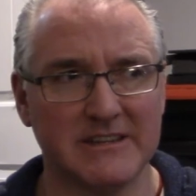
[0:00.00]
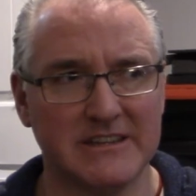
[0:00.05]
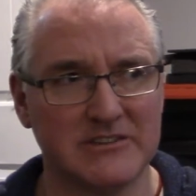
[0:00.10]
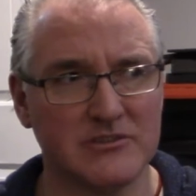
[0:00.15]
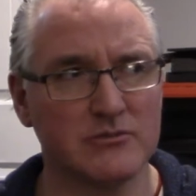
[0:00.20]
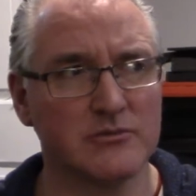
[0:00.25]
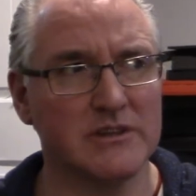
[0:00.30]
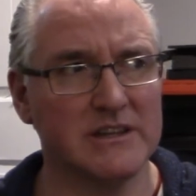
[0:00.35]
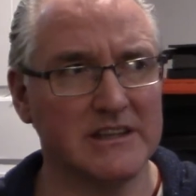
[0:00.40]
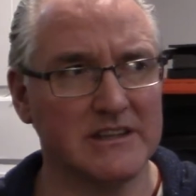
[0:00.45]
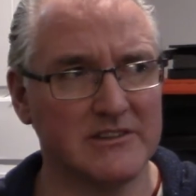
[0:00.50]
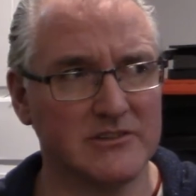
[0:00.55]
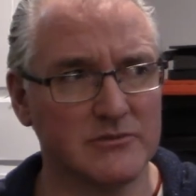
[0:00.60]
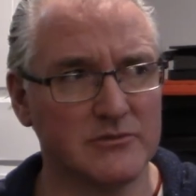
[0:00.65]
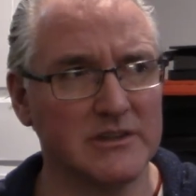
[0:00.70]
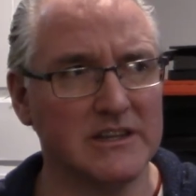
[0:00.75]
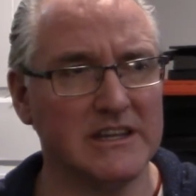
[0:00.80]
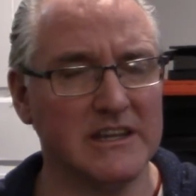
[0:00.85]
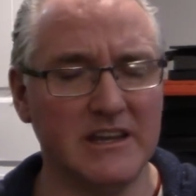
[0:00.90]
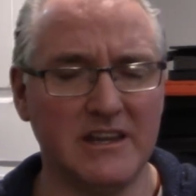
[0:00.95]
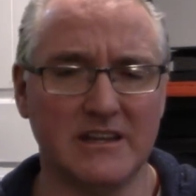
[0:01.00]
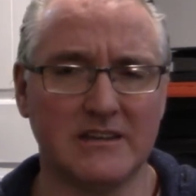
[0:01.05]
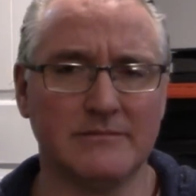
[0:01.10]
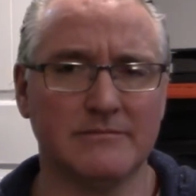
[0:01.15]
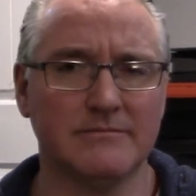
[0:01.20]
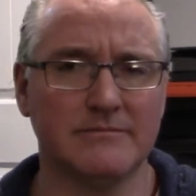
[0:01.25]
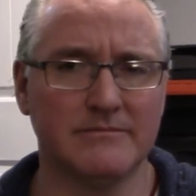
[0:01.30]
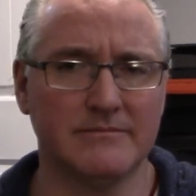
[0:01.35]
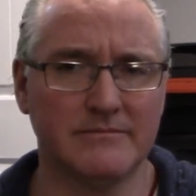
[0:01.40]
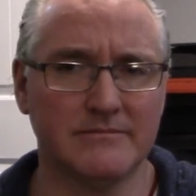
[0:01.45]
it's really it's really good.
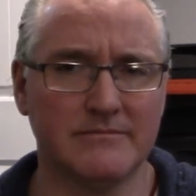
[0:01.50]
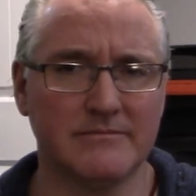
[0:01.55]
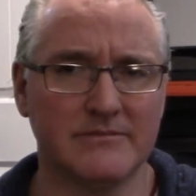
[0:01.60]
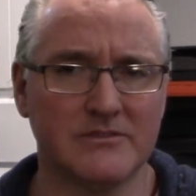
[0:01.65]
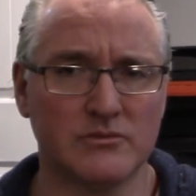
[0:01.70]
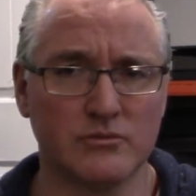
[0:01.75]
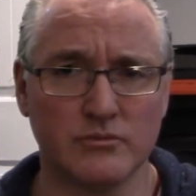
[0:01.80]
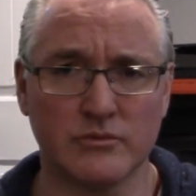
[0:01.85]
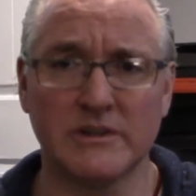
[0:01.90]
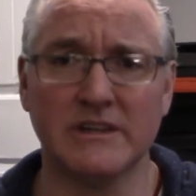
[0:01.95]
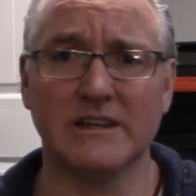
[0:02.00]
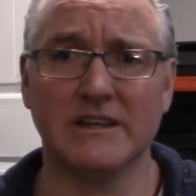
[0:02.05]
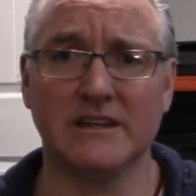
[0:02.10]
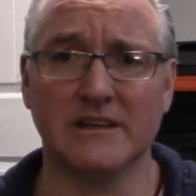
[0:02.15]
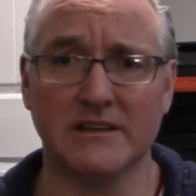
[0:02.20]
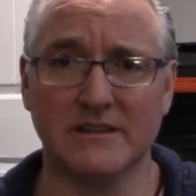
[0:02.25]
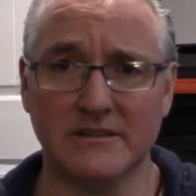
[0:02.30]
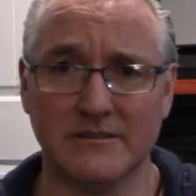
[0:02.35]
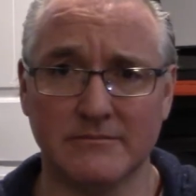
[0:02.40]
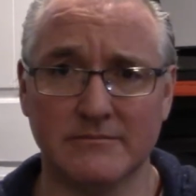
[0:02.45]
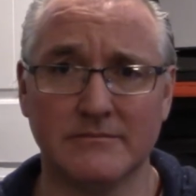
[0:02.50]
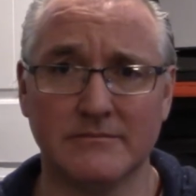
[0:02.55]
It's really good.